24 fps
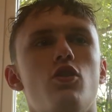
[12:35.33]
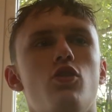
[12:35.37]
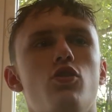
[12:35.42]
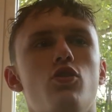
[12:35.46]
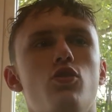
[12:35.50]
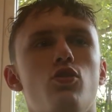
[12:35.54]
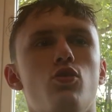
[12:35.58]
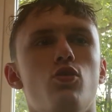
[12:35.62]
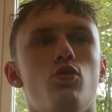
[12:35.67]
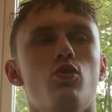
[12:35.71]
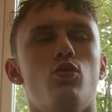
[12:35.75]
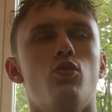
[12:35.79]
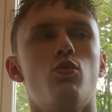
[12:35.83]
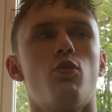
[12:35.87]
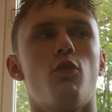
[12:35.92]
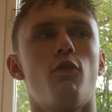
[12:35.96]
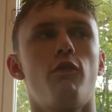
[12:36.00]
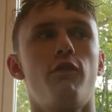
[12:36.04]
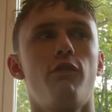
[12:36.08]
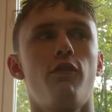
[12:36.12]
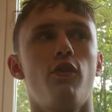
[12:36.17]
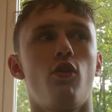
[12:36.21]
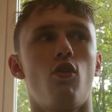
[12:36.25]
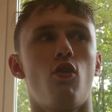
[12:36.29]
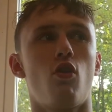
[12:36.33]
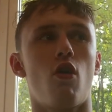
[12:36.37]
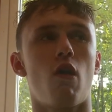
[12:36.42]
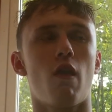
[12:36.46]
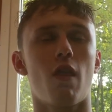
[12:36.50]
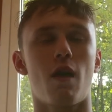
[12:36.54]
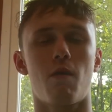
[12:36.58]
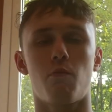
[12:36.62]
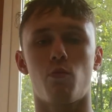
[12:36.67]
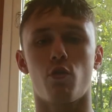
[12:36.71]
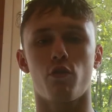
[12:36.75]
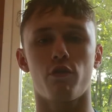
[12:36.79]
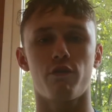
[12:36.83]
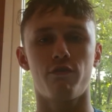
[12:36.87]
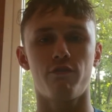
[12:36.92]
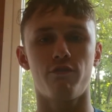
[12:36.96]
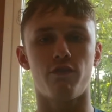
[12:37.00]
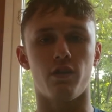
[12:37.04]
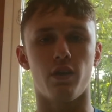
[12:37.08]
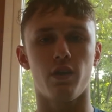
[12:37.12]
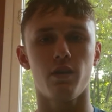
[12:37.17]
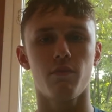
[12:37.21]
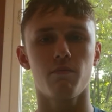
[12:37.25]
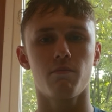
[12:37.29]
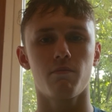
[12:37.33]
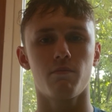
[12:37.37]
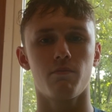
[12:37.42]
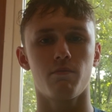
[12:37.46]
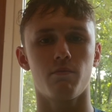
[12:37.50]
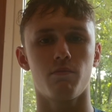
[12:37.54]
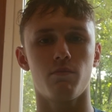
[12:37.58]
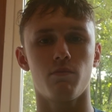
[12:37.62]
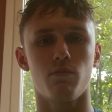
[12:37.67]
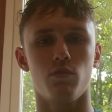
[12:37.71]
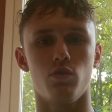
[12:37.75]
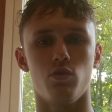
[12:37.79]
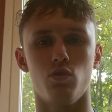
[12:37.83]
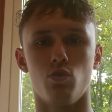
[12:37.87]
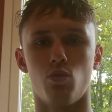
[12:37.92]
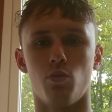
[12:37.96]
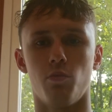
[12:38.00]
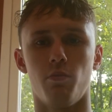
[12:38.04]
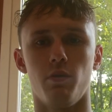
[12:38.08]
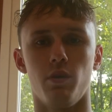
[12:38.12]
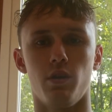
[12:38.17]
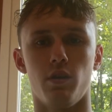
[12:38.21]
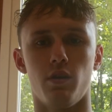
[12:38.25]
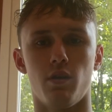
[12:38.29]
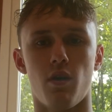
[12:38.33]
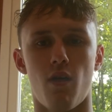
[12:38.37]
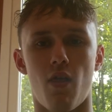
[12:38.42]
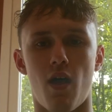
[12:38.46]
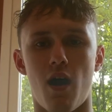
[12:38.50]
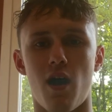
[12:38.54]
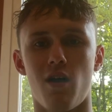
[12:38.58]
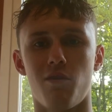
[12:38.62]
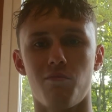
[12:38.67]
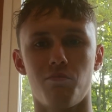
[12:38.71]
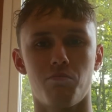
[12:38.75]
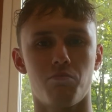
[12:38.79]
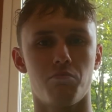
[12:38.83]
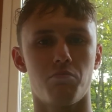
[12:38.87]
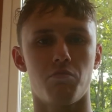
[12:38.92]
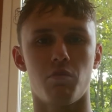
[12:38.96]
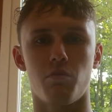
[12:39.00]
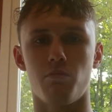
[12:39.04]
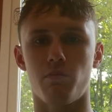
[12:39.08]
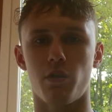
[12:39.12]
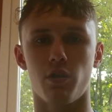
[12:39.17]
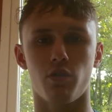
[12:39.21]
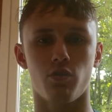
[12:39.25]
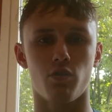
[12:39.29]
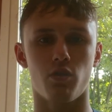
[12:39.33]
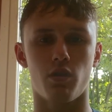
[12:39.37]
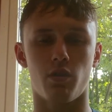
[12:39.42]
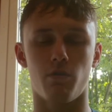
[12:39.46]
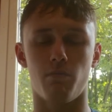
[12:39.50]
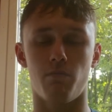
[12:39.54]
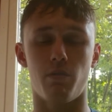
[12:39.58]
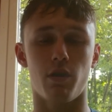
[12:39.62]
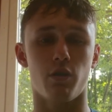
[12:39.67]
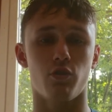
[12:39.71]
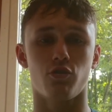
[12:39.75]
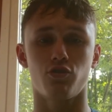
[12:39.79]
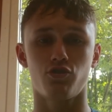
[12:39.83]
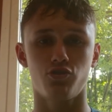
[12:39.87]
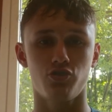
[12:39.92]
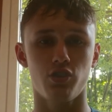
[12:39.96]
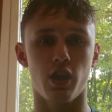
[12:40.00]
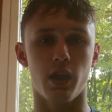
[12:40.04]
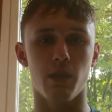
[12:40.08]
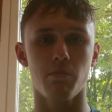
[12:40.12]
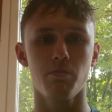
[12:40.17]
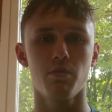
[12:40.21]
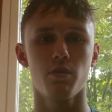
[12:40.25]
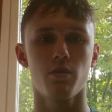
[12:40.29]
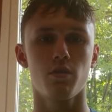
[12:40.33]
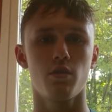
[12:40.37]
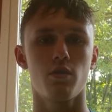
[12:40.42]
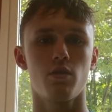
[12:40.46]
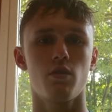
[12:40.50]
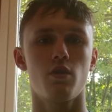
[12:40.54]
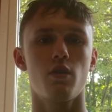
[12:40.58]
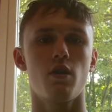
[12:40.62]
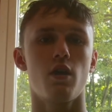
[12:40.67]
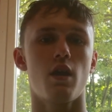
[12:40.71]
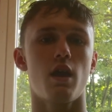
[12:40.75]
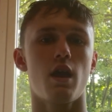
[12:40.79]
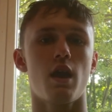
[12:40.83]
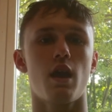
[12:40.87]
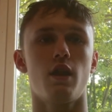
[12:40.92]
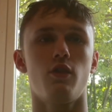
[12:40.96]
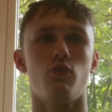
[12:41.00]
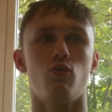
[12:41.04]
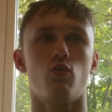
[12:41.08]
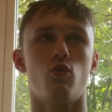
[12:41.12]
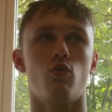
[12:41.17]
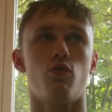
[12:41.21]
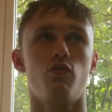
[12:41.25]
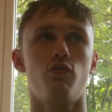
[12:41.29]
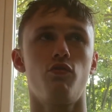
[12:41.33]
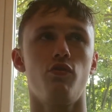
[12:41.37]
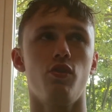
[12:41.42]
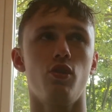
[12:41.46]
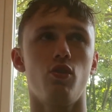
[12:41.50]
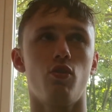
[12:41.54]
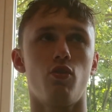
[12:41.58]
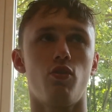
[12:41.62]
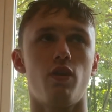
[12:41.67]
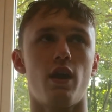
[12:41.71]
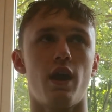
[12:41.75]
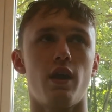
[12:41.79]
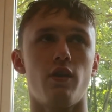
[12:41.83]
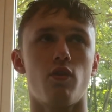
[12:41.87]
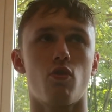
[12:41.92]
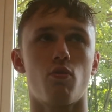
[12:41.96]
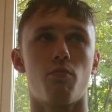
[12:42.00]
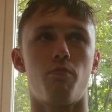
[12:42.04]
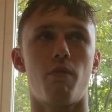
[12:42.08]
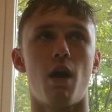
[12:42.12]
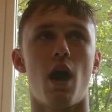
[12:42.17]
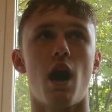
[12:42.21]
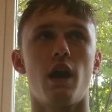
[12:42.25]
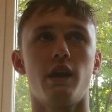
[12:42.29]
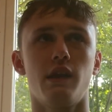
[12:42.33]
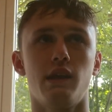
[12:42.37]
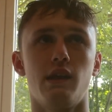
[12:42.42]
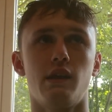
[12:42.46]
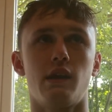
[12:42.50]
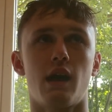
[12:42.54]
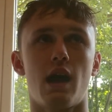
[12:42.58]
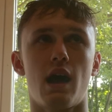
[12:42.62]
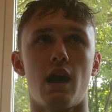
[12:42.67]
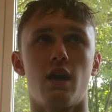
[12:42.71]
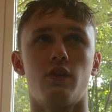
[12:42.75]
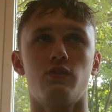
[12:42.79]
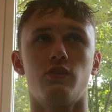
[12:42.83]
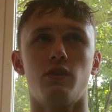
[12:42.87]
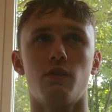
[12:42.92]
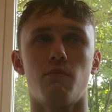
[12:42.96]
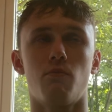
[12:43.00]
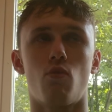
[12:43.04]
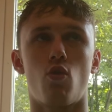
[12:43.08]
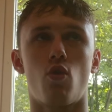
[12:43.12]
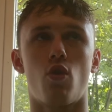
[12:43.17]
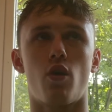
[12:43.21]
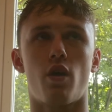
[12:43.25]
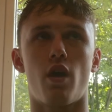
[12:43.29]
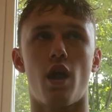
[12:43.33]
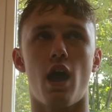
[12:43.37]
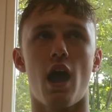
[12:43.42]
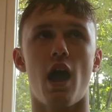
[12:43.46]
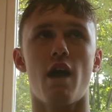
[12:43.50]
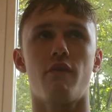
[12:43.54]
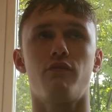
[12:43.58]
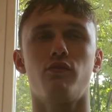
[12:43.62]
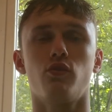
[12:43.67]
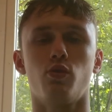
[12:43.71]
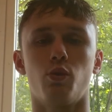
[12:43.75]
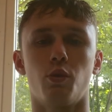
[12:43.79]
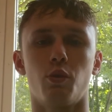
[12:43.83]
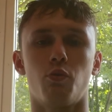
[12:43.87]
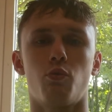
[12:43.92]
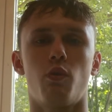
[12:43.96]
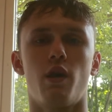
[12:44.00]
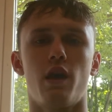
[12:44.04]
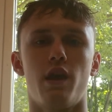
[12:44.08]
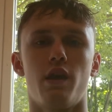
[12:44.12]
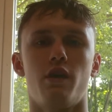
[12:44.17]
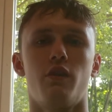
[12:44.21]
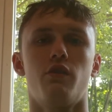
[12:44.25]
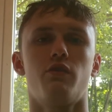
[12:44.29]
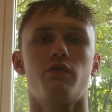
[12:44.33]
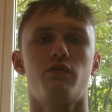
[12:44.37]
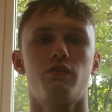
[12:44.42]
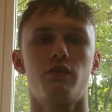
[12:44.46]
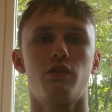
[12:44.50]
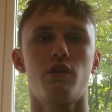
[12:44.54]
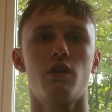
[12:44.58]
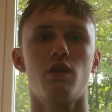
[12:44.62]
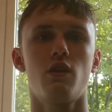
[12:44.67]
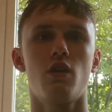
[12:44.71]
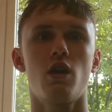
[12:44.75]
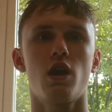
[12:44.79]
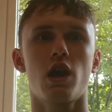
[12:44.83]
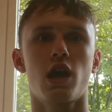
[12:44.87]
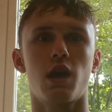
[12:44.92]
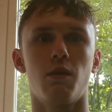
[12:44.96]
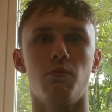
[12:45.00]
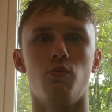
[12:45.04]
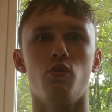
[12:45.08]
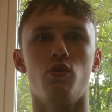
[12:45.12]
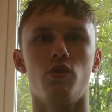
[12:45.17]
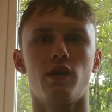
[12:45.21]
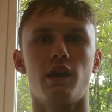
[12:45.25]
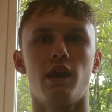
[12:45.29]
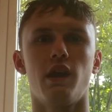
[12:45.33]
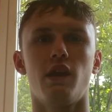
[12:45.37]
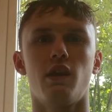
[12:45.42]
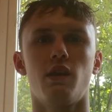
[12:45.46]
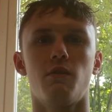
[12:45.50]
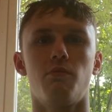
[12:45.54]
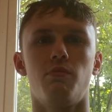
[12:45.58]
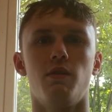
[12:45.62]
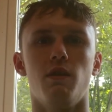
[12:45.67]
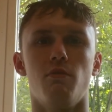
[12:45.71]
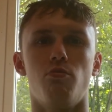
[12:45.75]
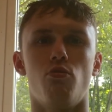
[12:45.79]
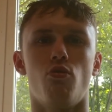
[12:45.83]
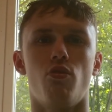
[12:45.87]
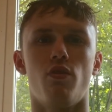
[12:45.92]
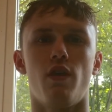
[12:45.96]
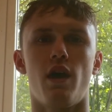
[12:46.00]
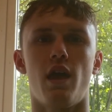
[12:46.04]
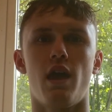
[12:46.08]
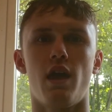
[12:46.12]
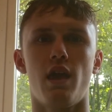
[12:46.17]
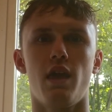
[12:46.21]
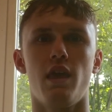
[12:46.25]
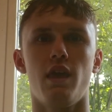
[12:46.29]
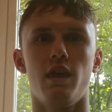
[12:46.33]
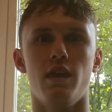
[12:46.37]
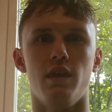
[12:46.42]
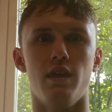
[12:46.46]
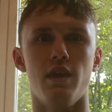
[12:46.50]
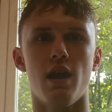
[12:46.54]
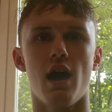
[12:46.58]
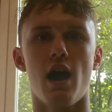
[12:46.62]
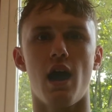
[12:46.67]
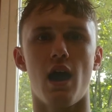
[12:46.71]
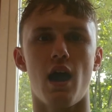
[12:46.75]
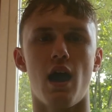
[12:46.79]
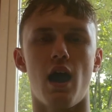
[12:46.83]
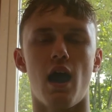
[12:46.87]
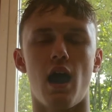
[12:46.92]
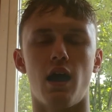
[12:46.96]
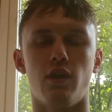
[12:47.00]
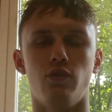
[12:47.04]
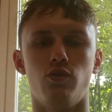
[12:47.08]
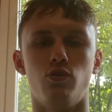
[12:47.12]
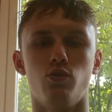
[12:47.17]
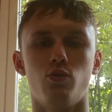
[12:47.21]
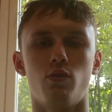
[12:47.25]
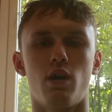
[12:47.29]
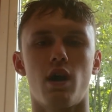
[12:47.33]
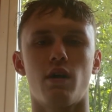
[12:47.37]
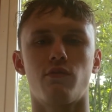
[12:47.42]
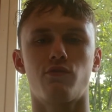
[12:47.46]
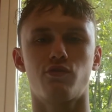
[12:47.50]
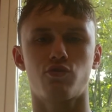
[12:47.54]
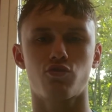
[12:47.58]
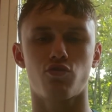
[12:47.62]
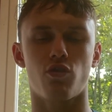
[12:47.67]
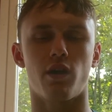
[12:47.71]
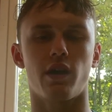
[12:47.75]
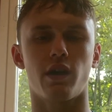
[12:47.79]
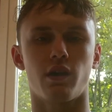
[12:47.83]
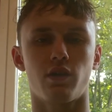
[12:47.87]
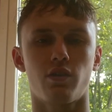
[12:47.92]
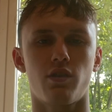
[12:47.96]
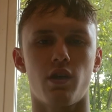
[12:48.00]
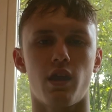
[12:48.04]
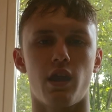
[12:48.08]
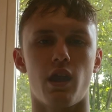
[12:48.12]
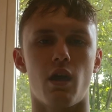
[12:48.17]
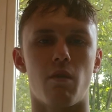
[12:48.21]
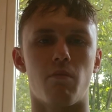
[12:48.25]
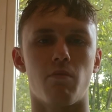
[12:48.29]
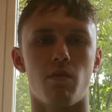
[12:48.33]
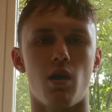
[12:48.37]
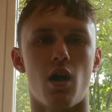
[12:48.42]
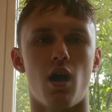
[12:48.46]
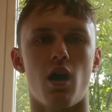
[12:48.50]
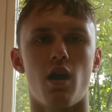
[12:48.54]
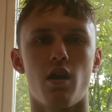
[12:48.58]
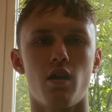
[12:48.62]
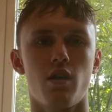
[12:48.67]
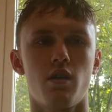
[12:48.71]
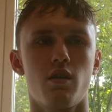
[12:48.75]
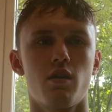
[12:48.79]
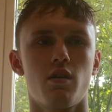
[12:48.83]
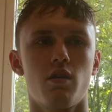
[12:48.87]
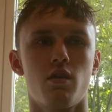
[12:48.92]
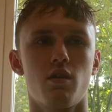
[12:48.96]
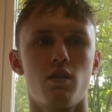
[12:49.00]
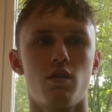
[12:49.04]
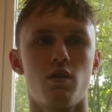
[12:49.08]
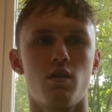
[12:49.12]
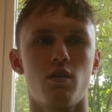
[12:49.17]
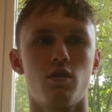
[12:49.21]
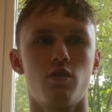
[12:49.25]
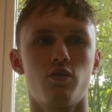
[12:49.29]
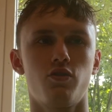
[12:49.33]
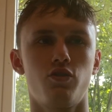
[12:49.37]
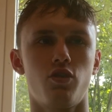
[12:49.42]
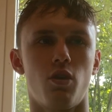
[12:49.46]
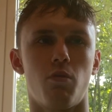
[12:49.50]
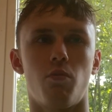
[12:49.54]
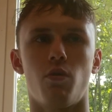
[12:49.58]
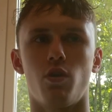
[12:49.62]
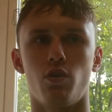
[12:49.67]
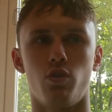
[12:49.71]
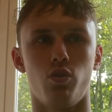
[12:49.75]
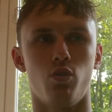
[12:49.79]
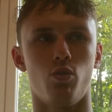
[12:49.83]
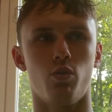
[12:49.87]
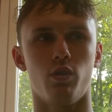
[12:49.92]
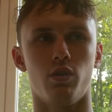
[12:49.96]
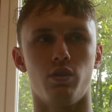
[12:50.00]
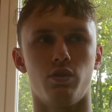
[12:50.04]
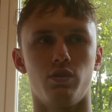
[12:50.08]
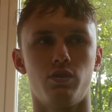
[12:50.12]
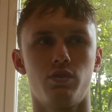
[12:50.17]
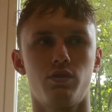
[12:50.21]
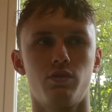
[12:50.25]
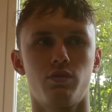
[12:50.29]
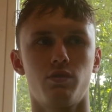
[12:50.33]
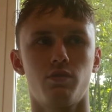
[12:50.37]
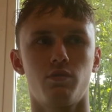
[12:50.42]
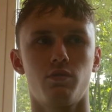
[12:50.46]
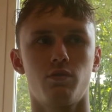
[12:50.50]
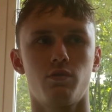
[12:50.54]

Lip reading: you will feel a lot more fit. You will be a lot in better shape, and you will feel that your body has a more affluent way of communicating to people that, yeah, I do have strength and I'm not someone who is